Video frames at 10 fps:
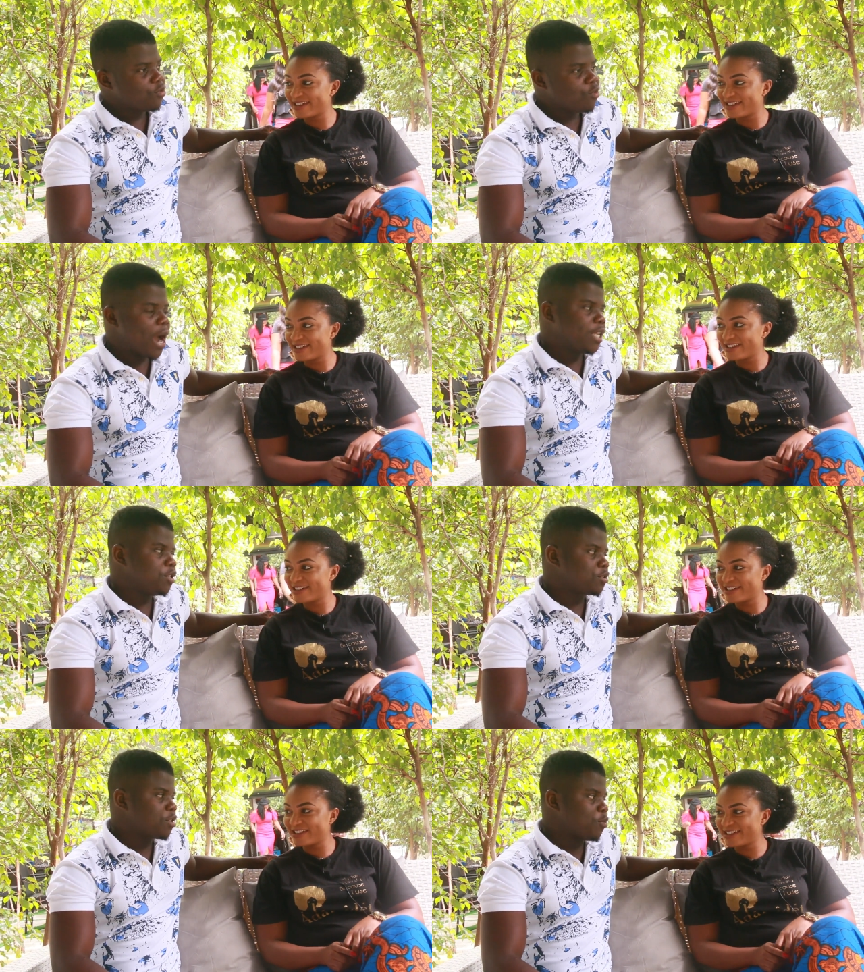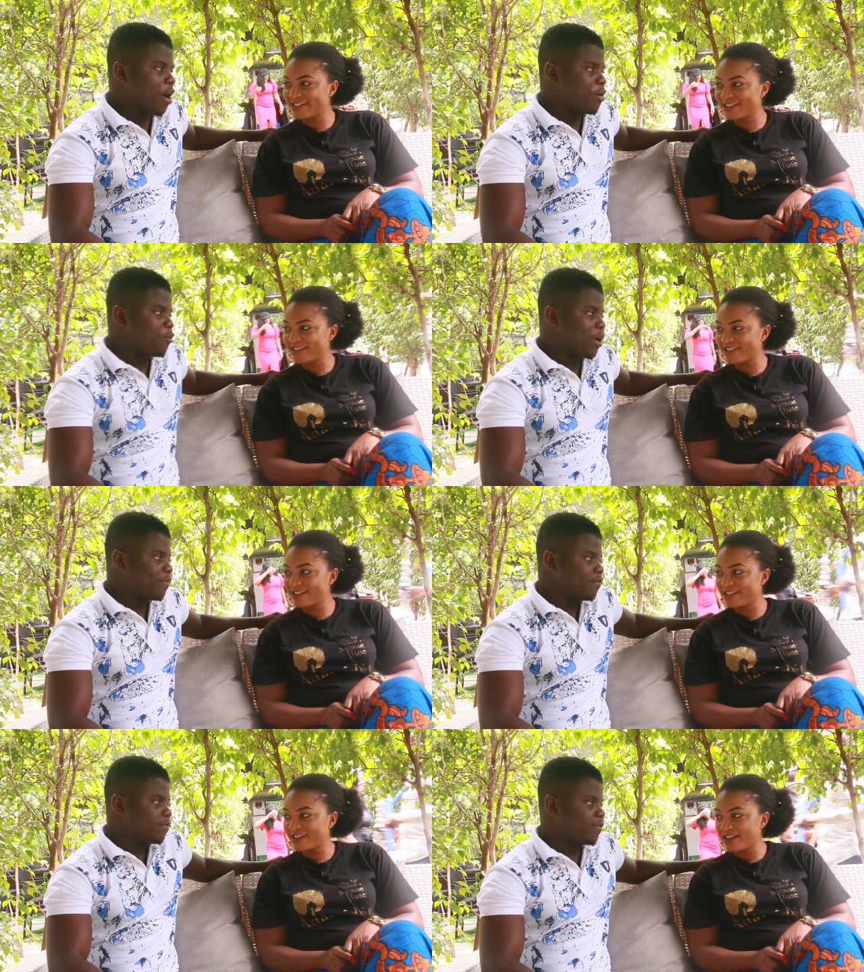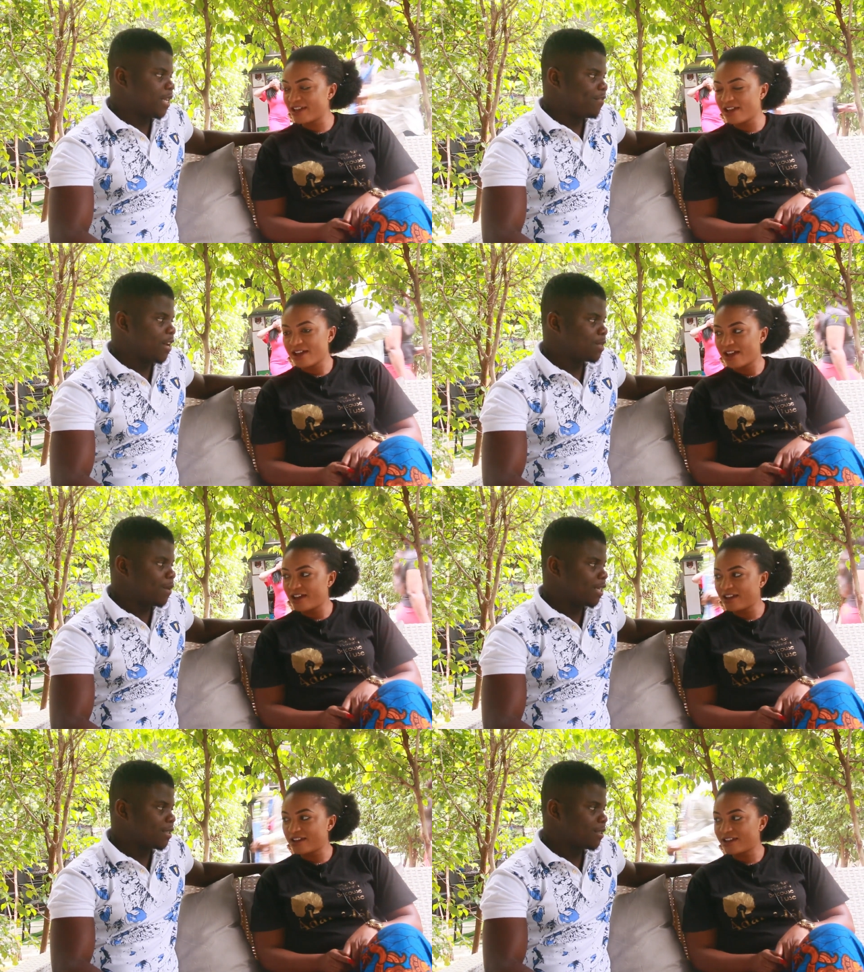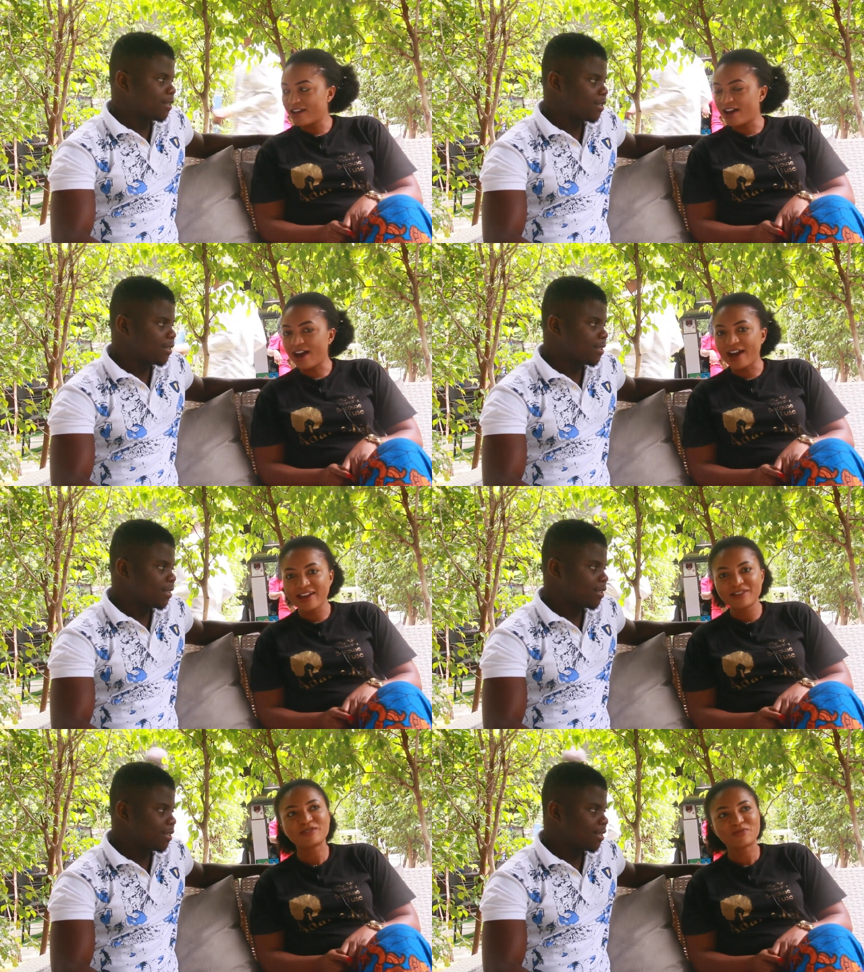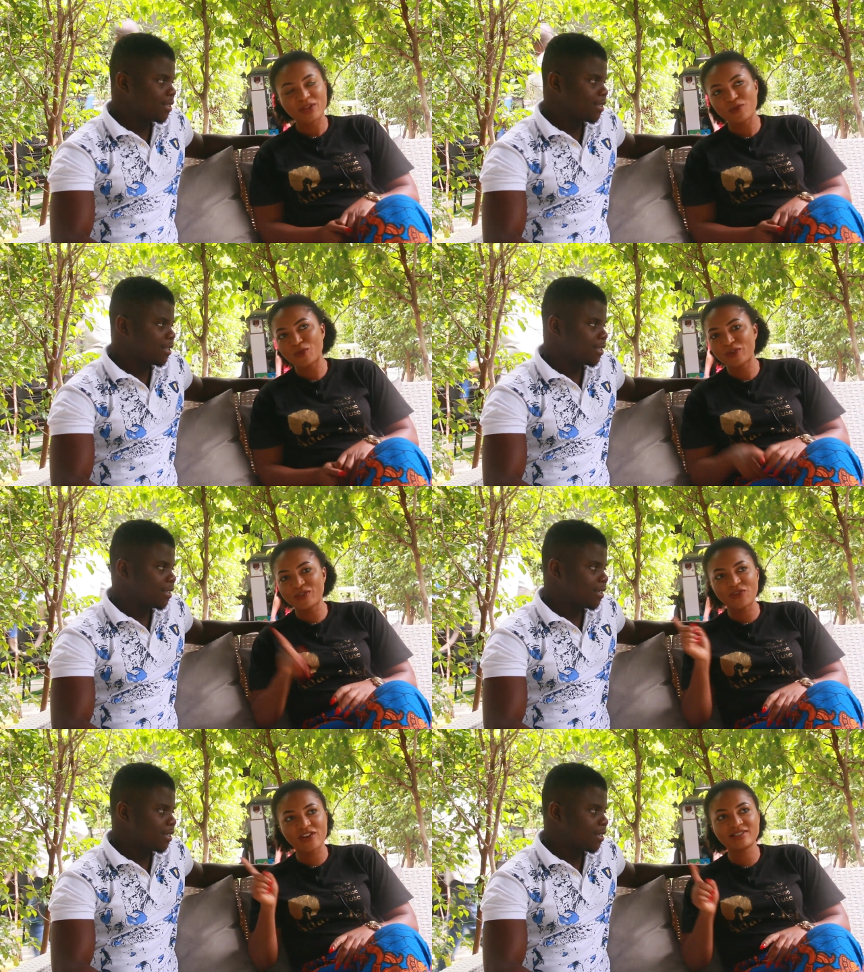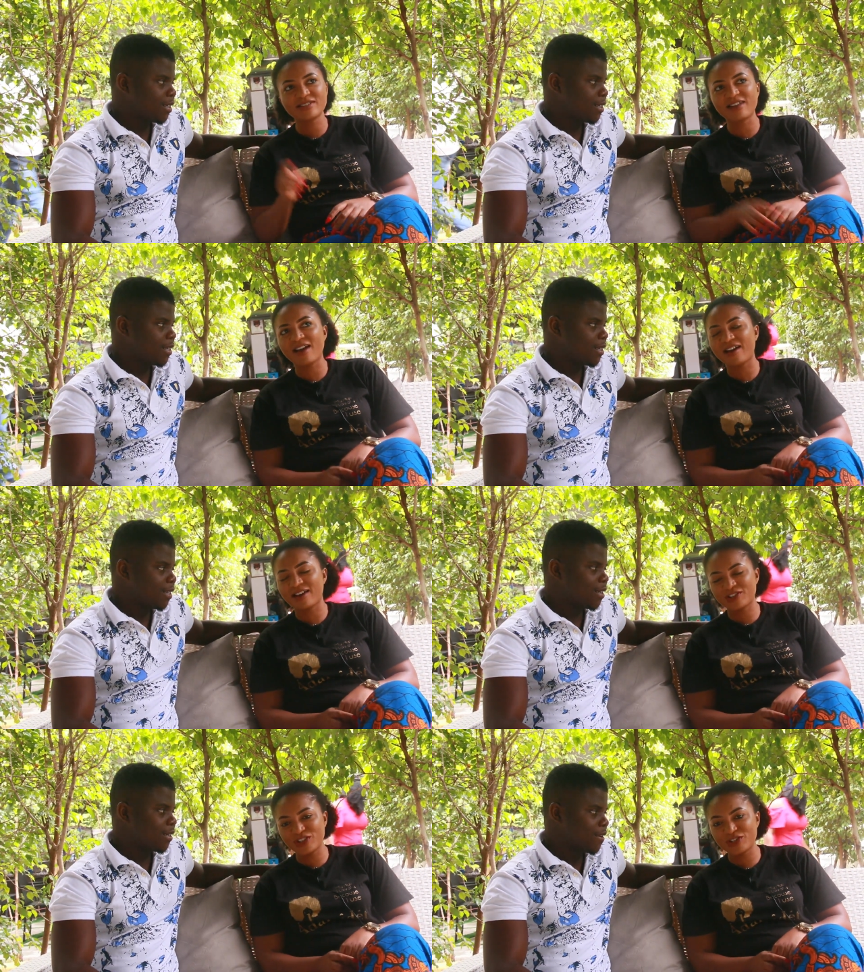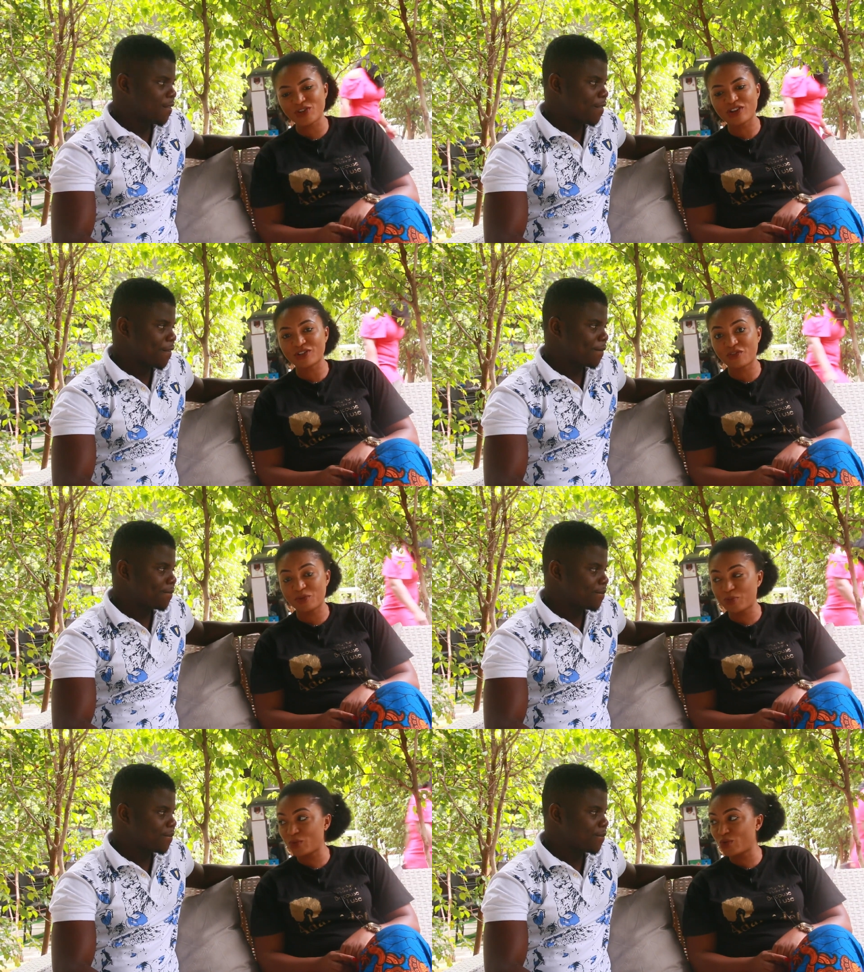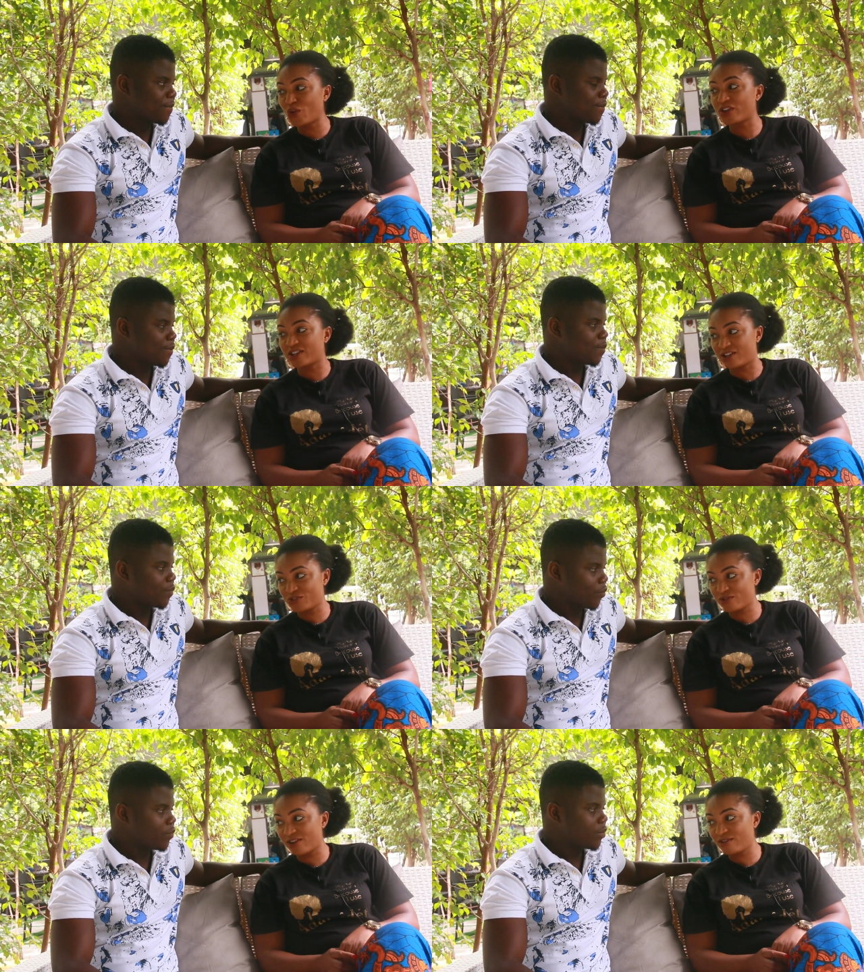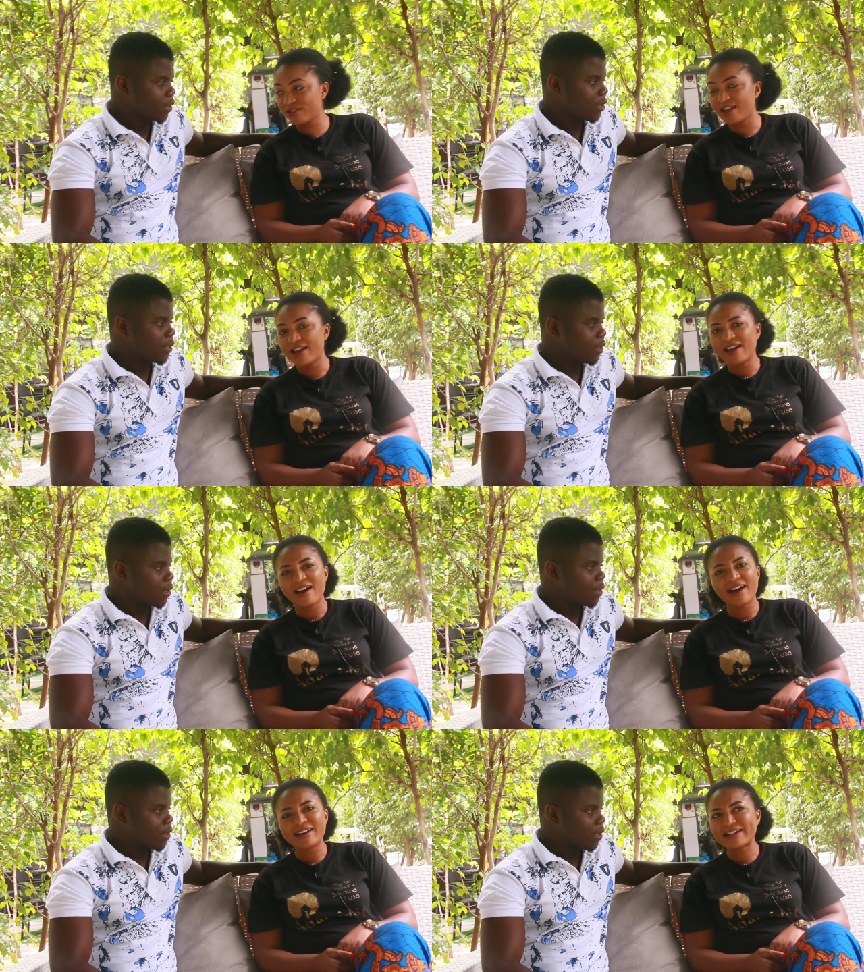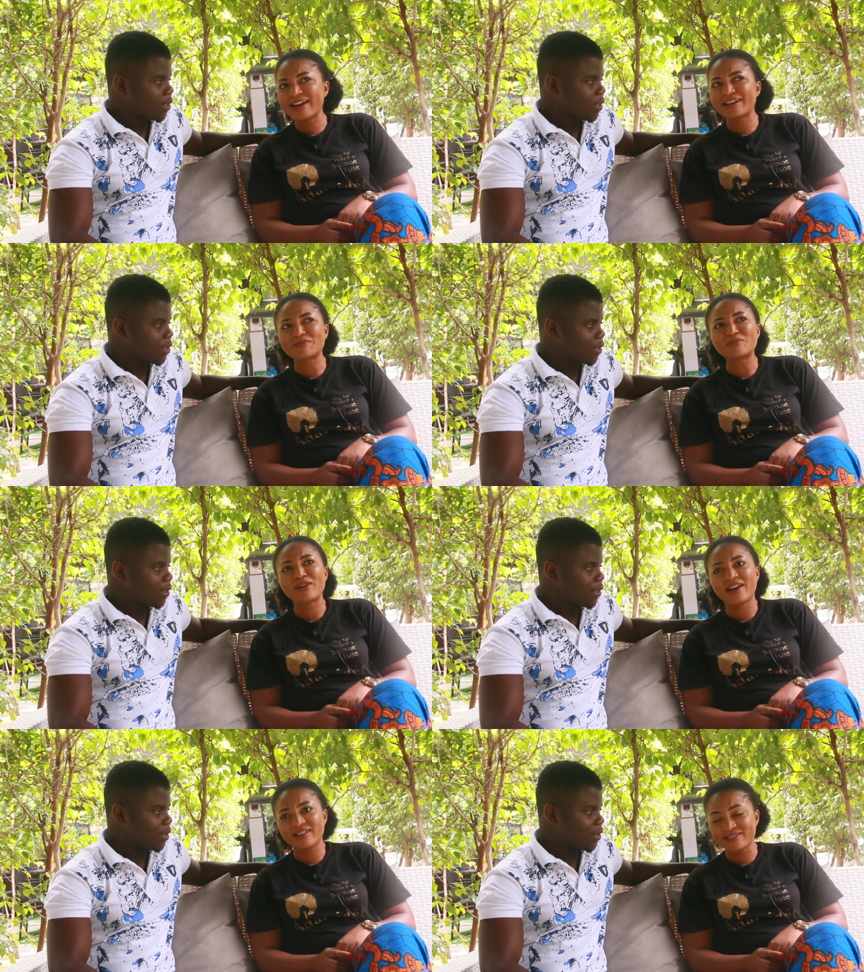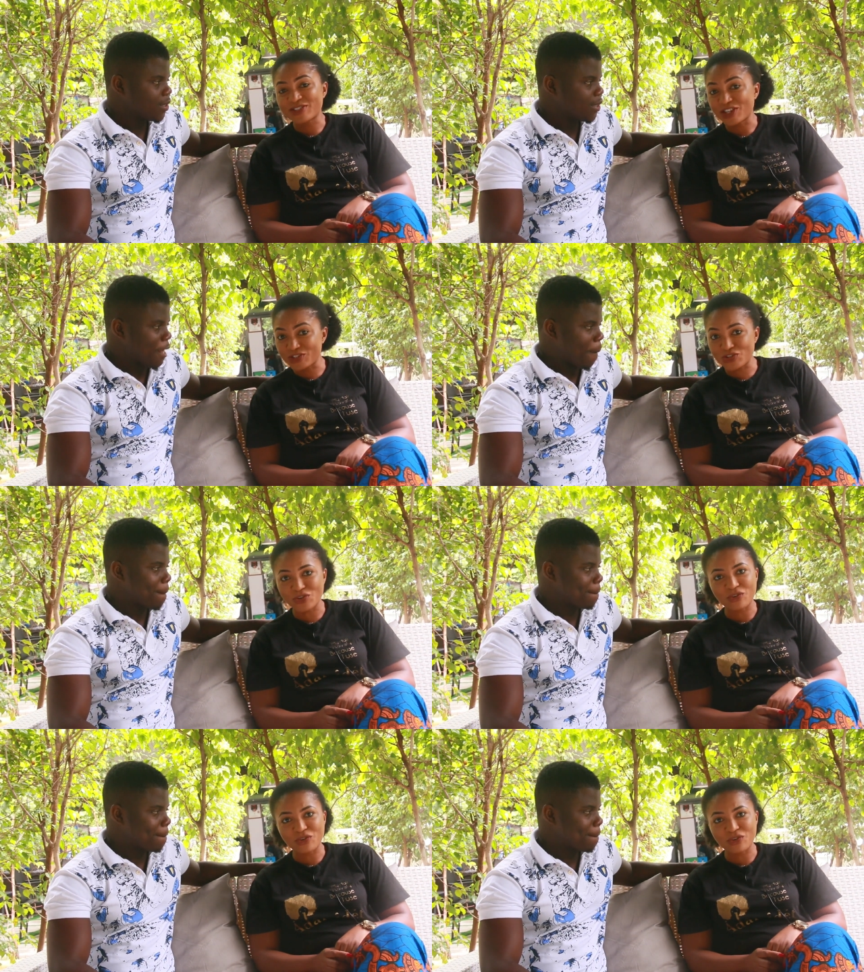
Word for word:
Speaker 1: Why did you stop wearing wig in the first place?
Speaker 2: I, the first thing I actually saw a lot of people going natural and I admire the texture